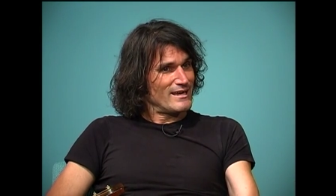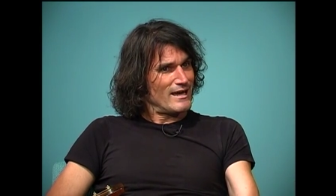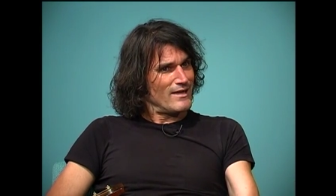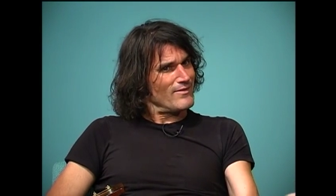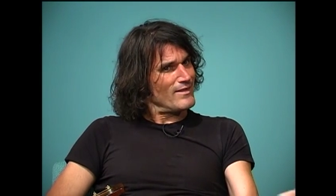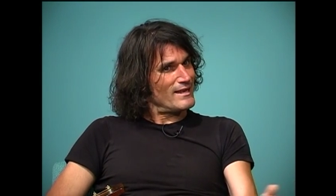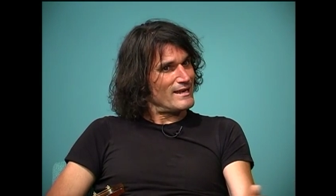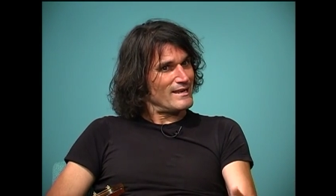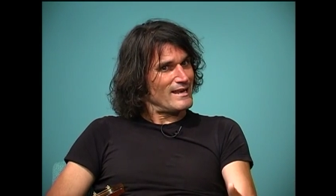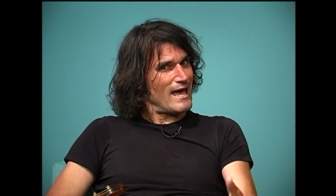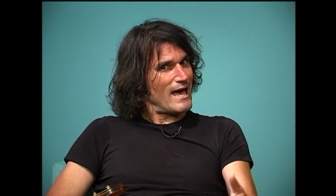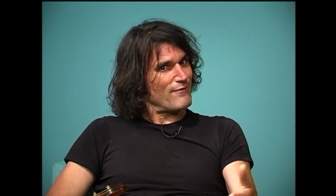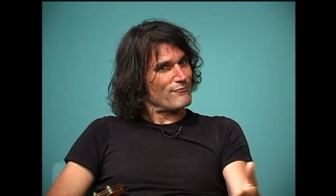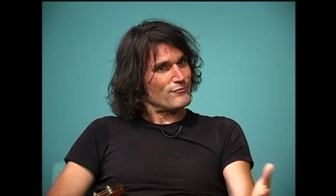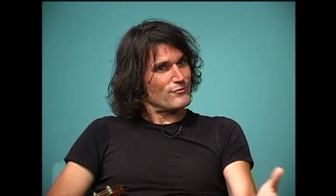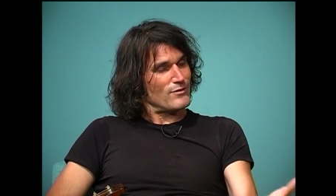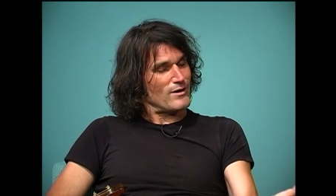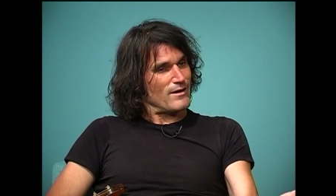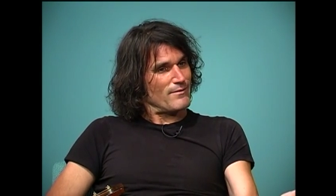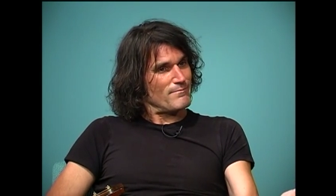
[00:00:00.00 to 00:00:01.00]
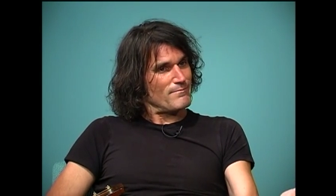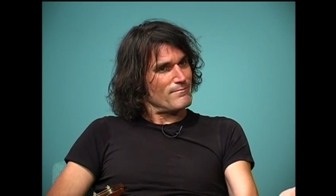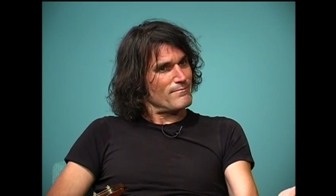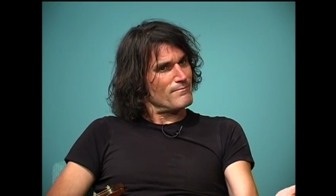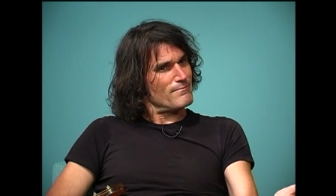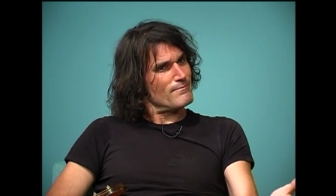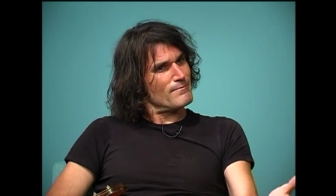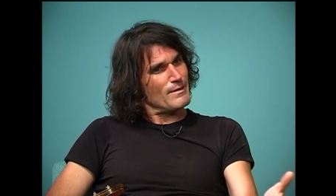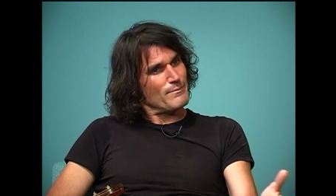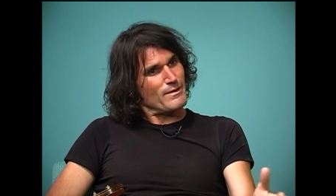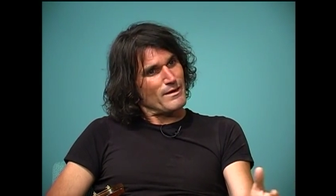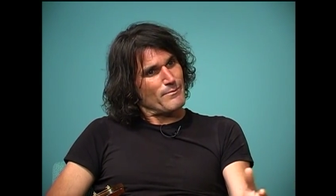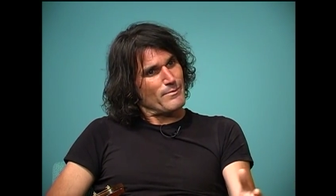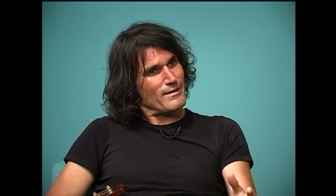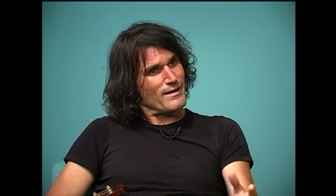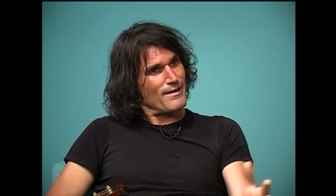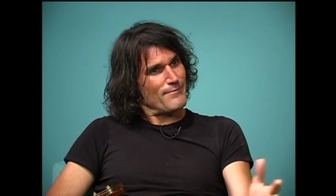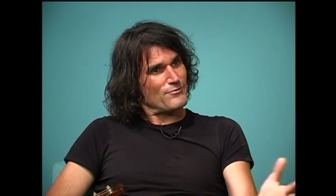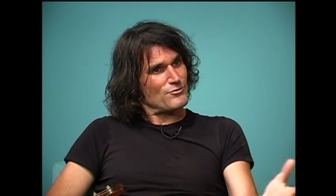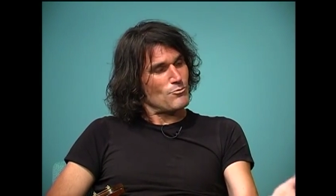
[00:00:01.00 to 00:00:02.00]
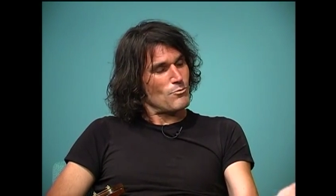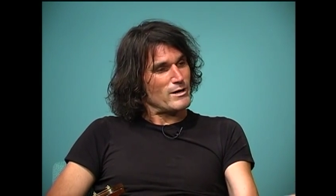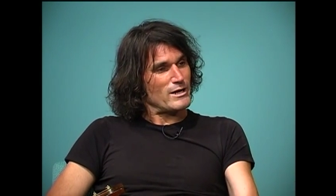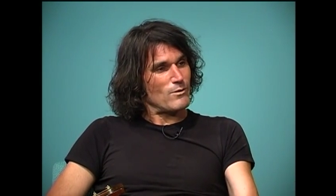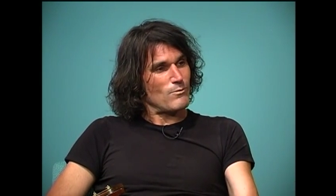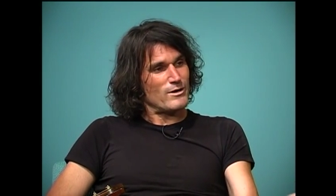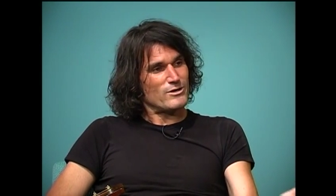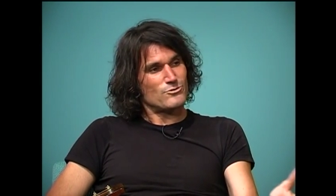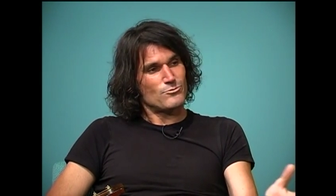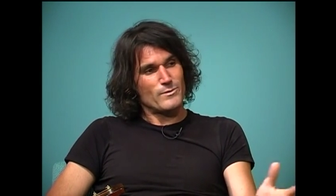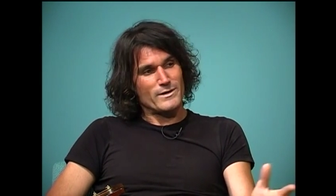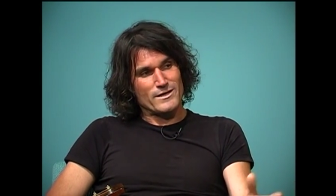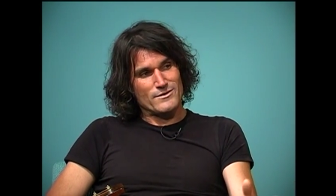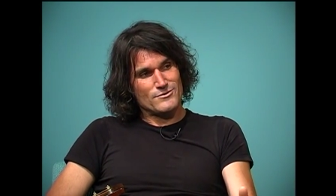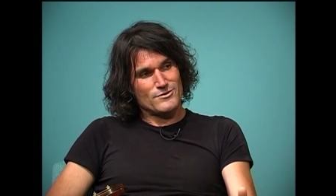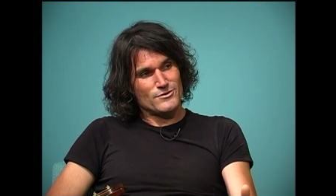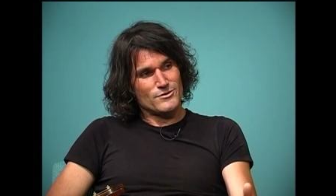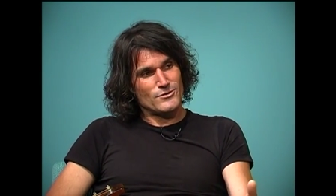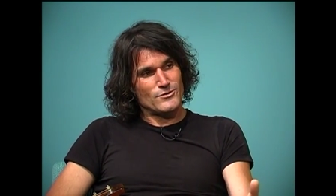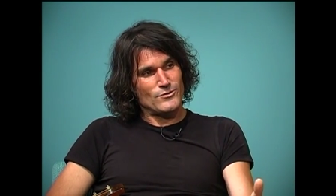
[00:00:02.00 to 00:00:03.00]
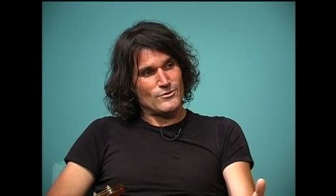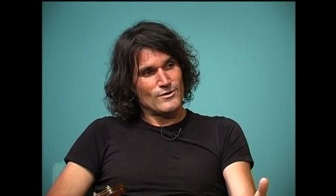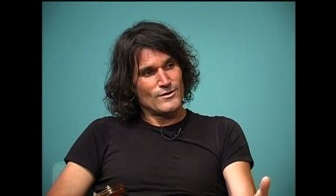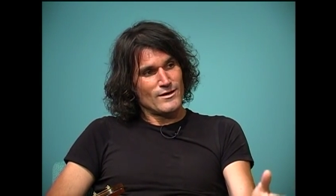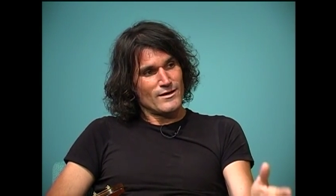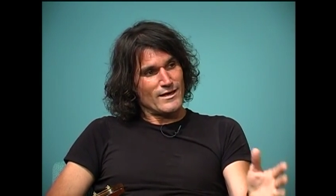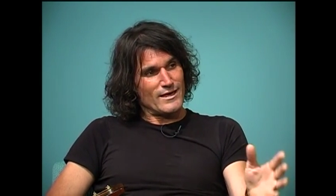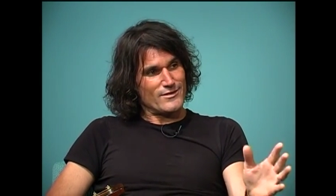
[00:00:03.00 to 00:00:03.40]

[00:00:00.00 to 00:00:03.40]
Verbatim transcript: And then after I maybe I became 21, 22,